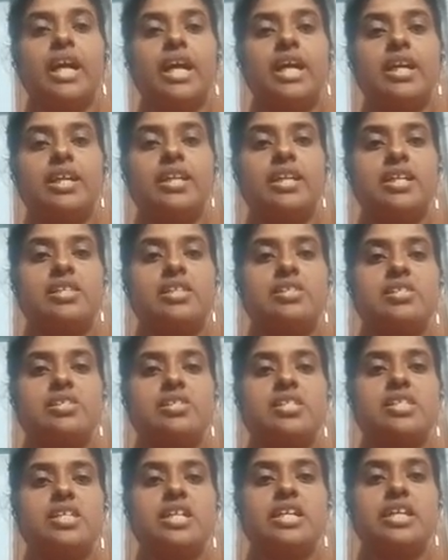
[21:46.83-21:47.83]
Next
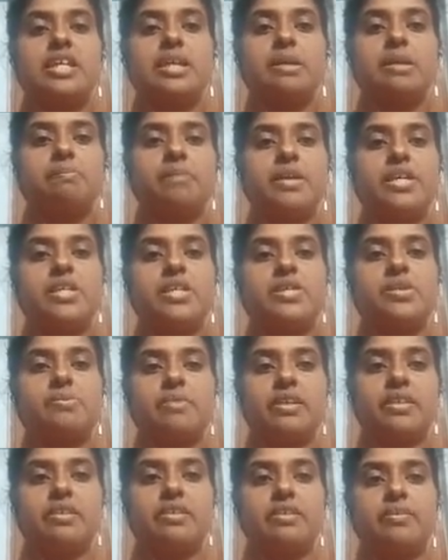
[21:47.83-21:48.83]
is a replace
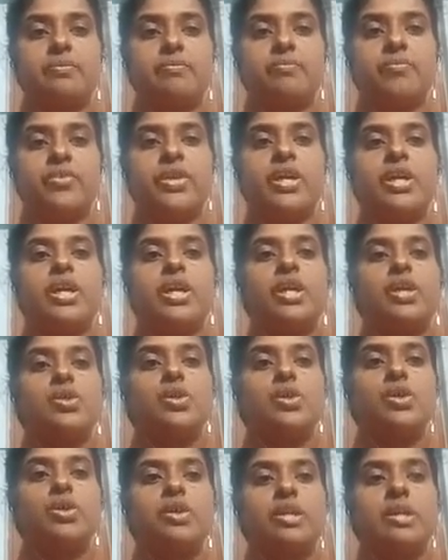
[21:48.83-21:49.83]
method.
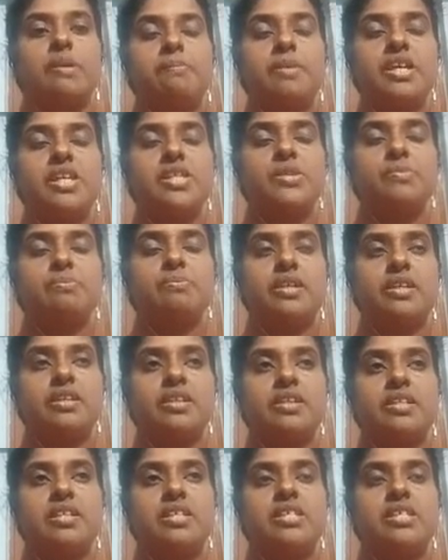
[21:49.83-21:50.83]
So replace
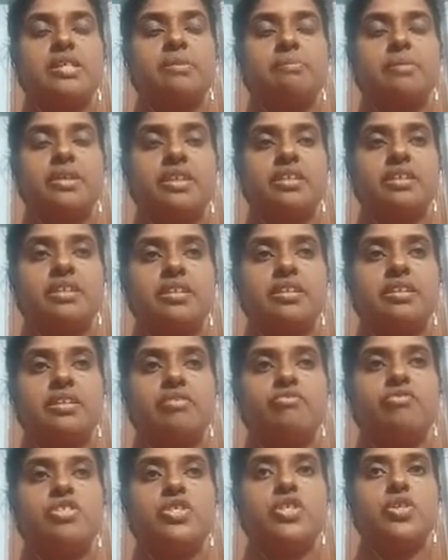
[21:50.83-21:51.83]
method is a method
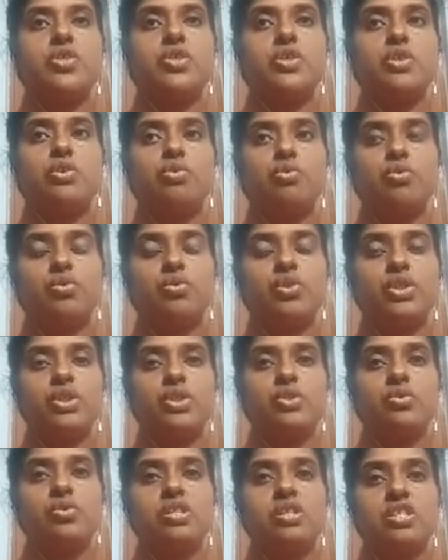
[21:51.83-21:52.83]
which is used
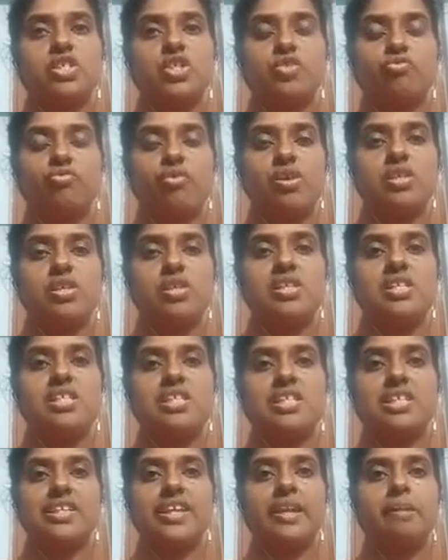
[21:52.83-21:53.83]
to search for
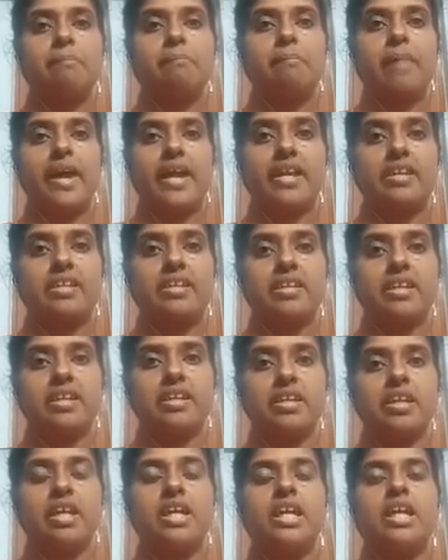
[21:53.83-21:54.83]
certain
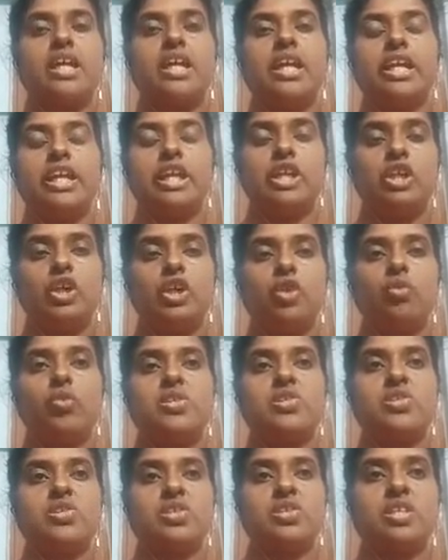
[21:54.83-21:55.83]
pattern in your
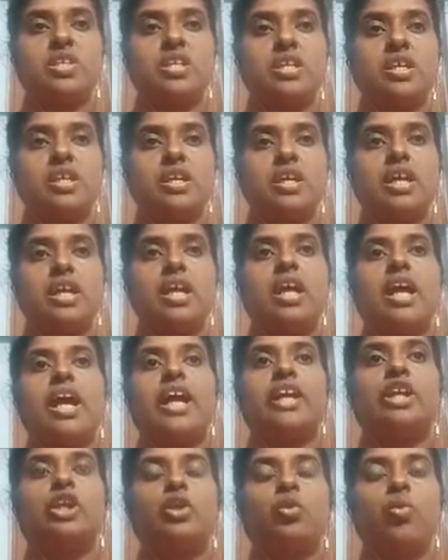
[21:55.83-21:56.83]
string
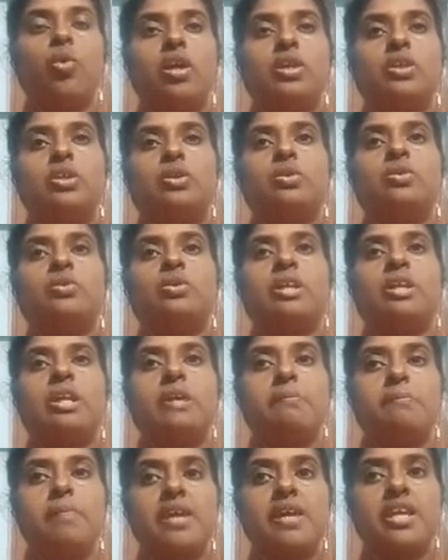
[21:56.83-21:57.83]
and you want to
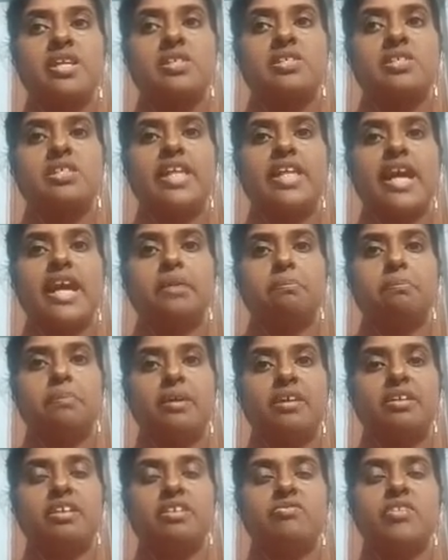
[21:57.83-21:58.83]
replace that
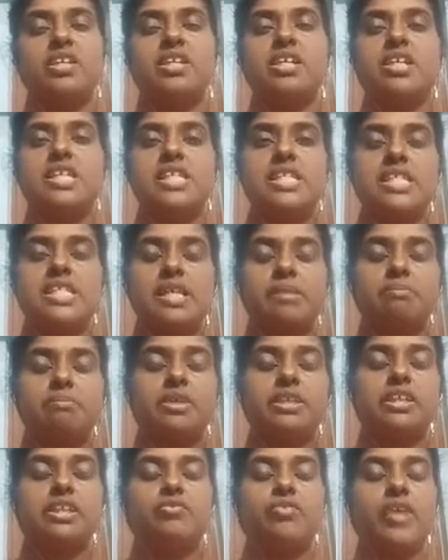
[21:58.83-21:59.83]
pattern with some
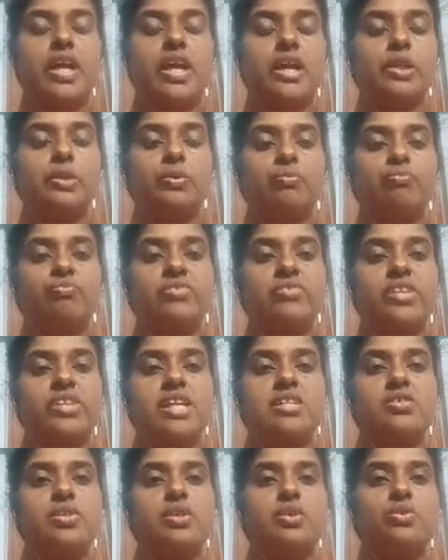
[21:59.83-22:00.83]
other value. That
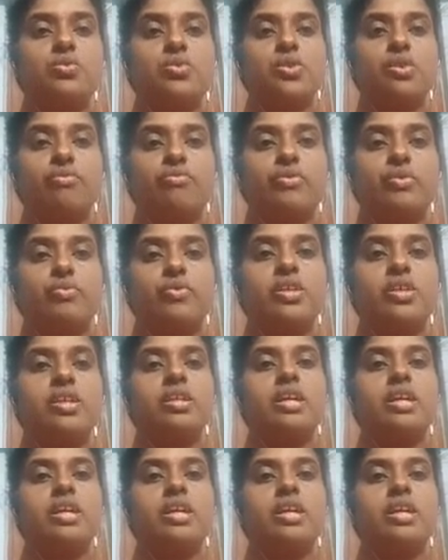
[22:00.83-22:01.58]
is a use of your